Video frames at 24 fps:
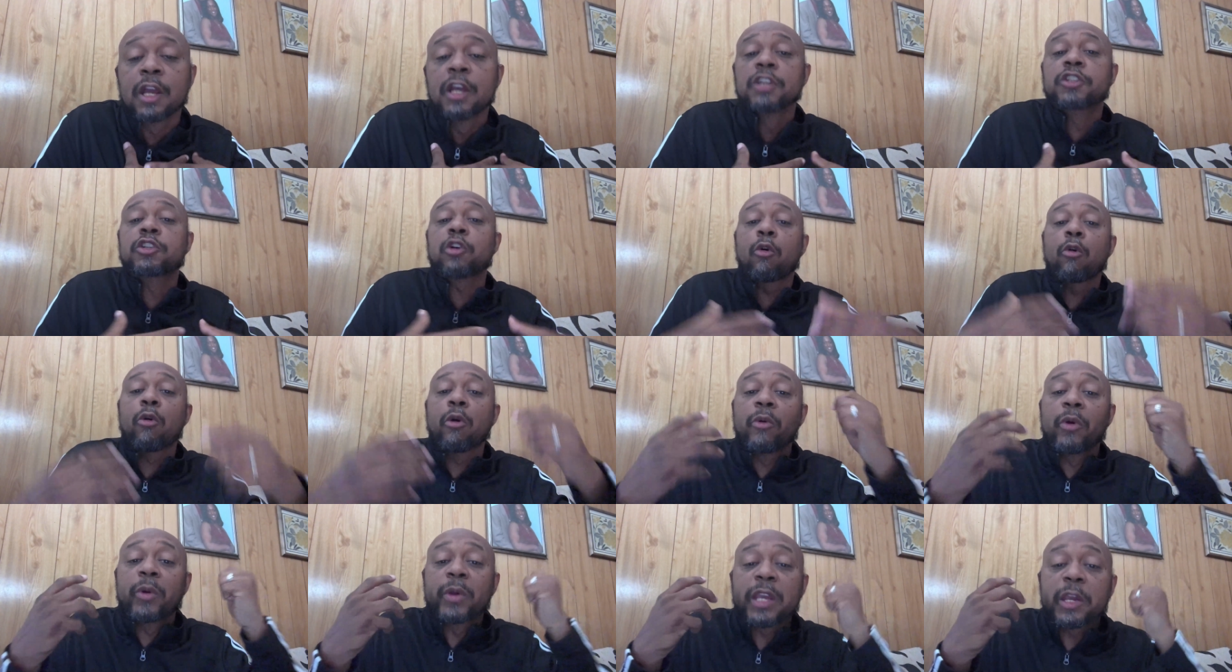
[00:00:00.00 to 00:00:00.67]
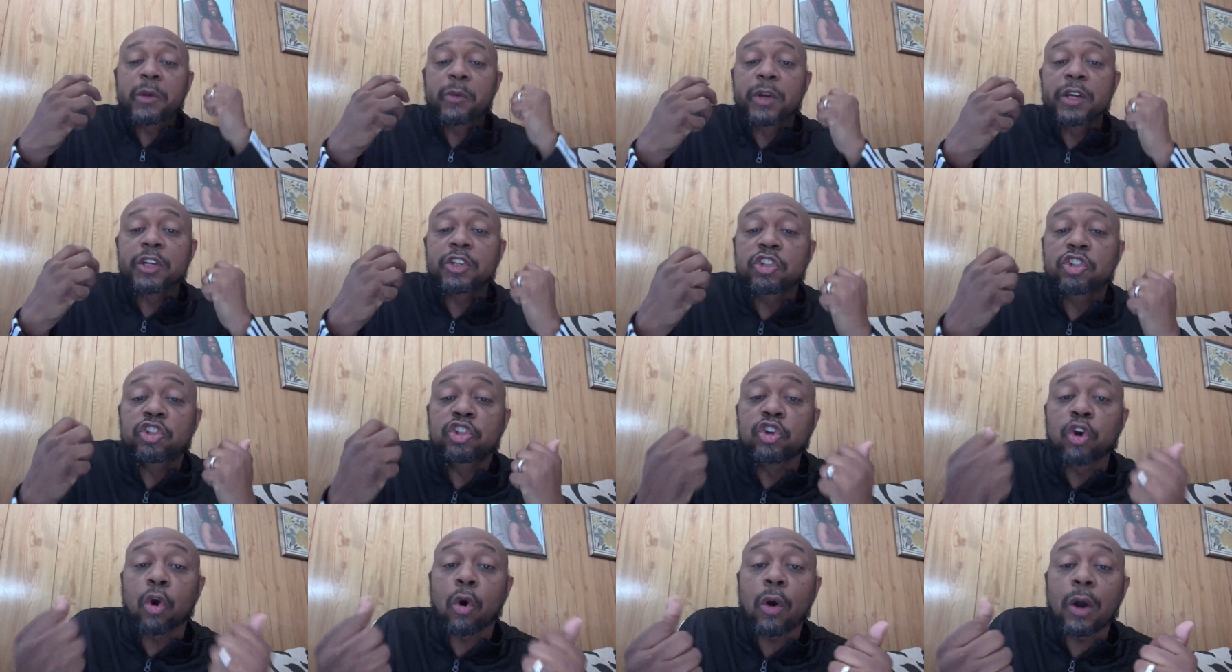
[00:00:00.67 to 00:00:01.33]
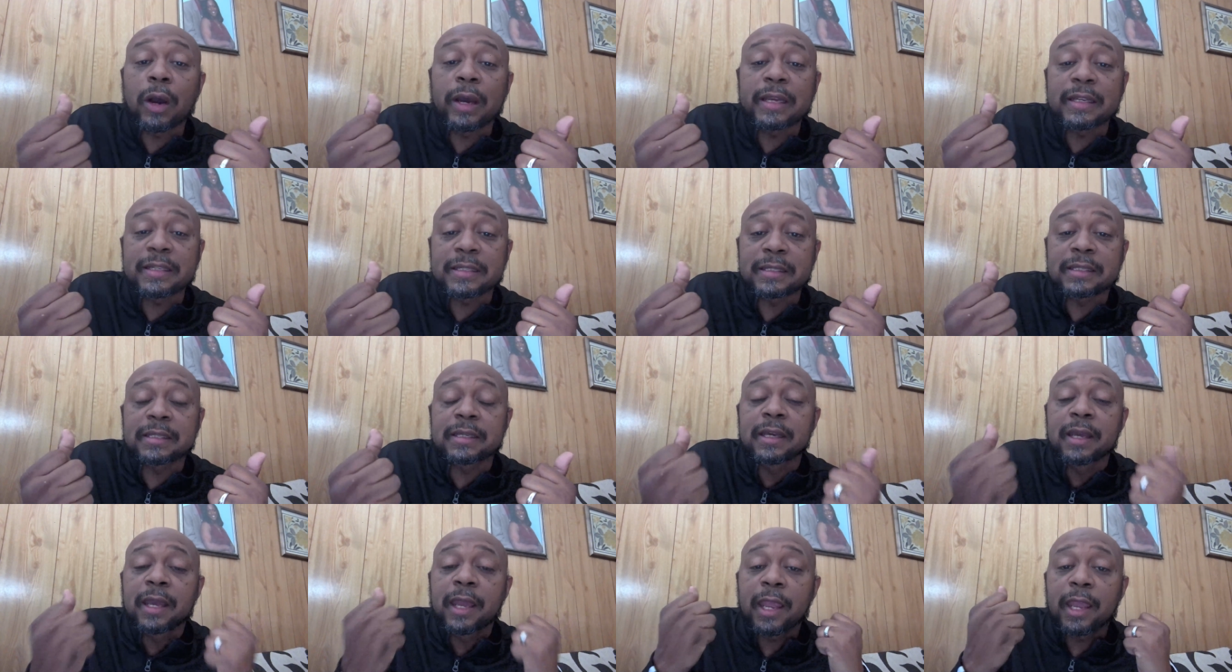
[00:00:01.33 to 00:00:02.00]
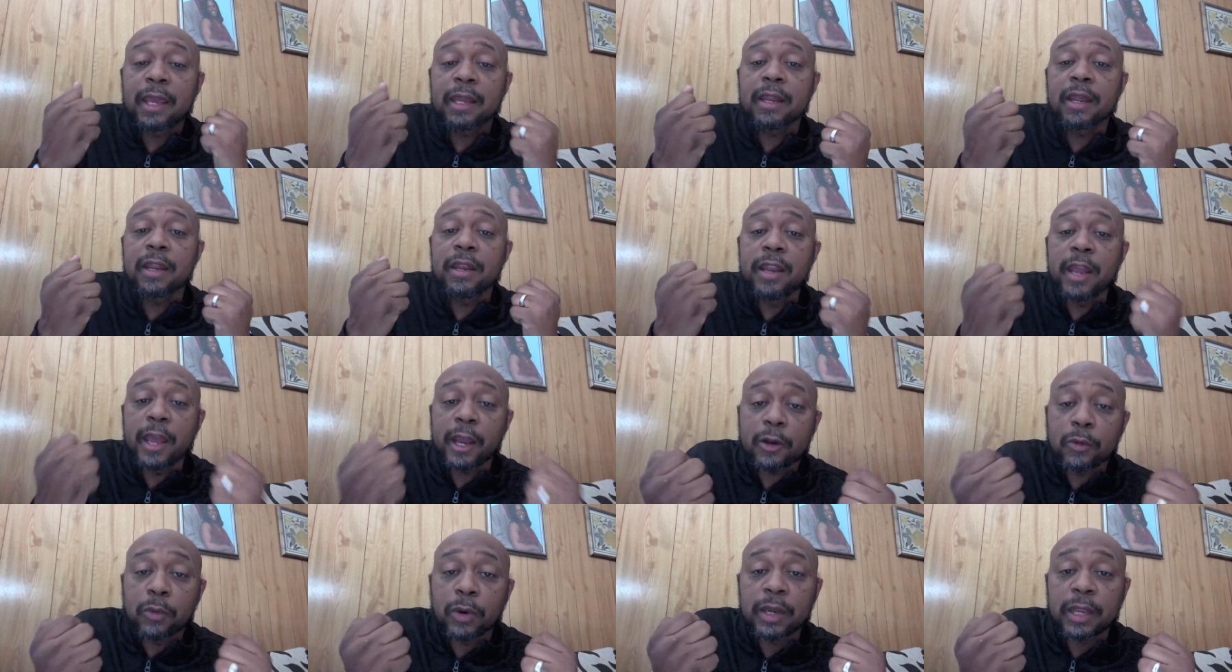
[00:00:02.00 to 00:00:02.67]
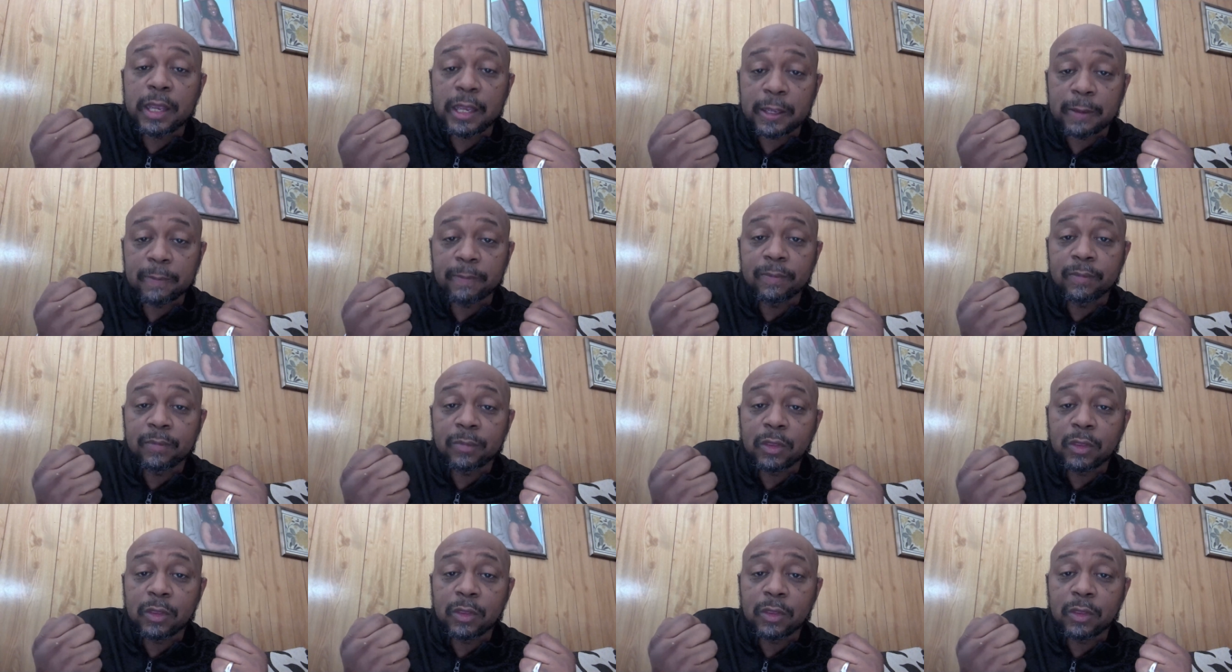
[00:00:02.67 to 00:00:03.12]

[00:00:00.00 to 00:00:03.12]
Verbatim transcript: So when we rejoice in iniquity,